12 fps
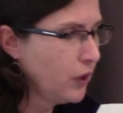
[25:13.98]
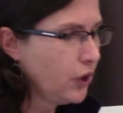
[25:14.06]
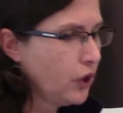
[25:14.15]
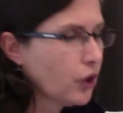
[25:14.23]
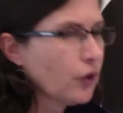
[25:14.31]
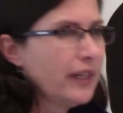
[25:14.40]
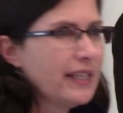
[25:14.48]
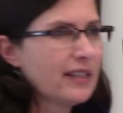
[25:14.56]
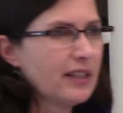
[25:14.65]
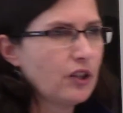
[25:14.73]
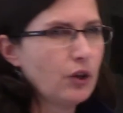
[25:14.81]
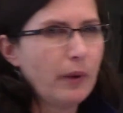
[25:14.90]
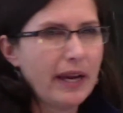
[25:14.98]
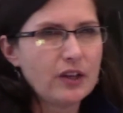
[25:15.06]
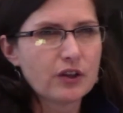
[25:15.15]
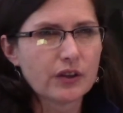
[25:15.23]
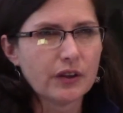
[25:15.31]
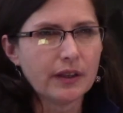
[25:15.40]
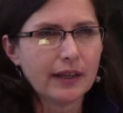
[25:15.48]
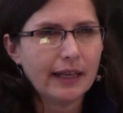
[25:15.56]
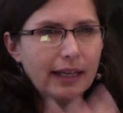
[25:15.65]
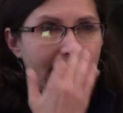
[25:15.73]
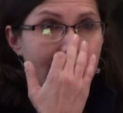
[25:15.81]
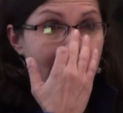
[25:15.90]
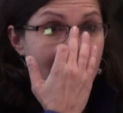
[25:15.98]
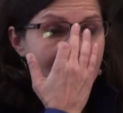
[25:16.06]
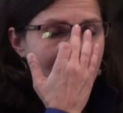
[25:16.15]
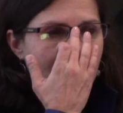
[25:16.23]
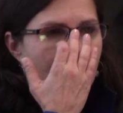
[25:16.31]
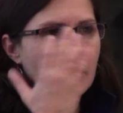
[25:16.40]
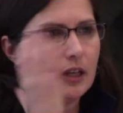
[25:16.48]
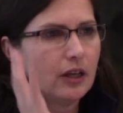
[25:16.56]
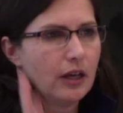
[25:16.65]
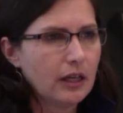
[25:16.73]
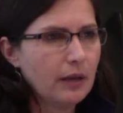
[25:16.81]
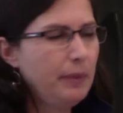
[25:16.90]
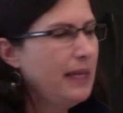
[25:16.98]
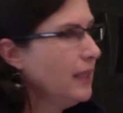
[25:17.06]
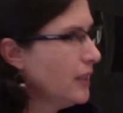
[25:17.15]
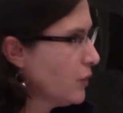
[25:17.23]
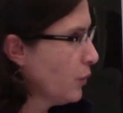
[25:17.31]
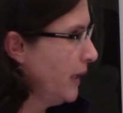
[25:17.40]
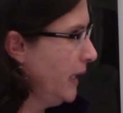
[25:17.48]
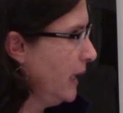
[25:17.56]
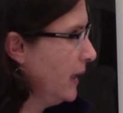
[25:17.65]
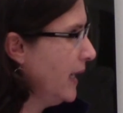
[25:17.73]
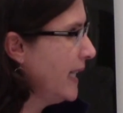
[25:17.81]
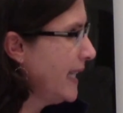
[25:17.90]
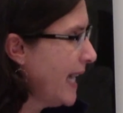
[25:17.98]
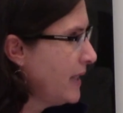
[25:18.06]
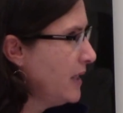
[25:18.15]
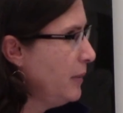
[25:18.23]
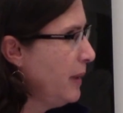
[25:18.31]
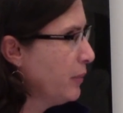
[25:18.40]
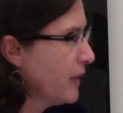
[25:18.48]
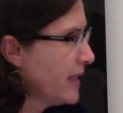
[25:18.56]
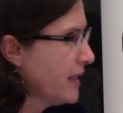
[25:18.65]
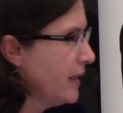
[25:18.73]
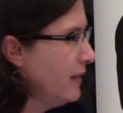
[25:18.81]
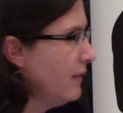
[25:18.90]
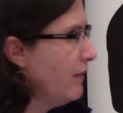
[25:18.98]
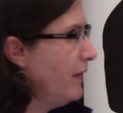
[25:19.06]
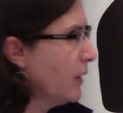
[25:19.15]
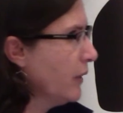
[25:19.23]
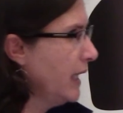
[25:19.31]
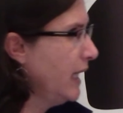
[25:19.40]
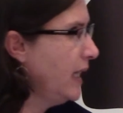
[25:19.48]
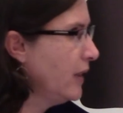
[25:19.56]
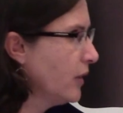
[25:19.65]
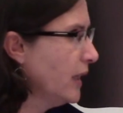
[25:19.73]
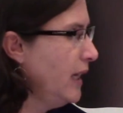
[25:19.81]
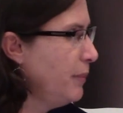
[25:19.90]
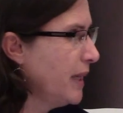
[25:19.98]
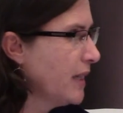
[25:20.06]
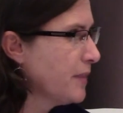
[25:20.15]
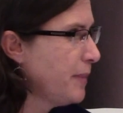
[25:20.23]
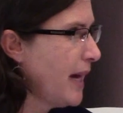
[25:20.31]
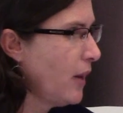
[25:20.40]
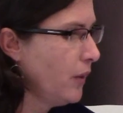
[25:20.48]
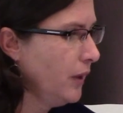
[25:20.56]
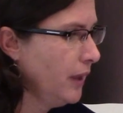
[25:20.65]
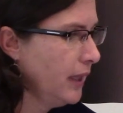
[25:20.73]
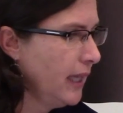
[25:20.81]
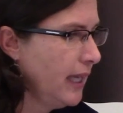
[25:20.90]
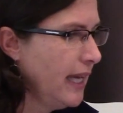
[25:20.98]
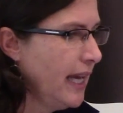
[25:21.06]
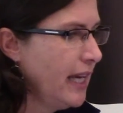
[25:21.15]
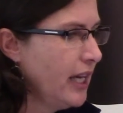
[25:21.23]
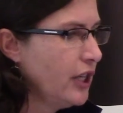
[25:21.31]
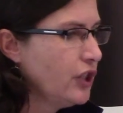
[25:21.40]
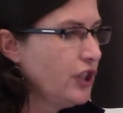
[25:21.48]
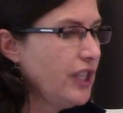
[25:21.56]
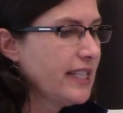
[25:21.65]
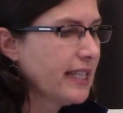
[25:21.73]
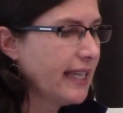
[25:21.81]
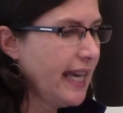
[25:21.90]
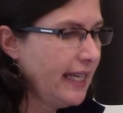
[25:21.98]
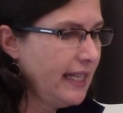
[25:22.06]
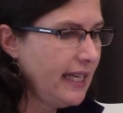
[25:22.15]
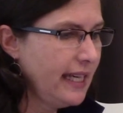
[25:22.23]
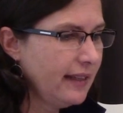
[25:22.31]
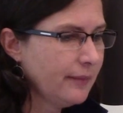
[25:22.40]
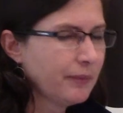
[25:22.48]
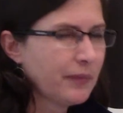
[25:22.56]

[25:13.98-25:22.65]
curious situation. Kabila is running again to be president, very keen on keeping his power. Tshisekedi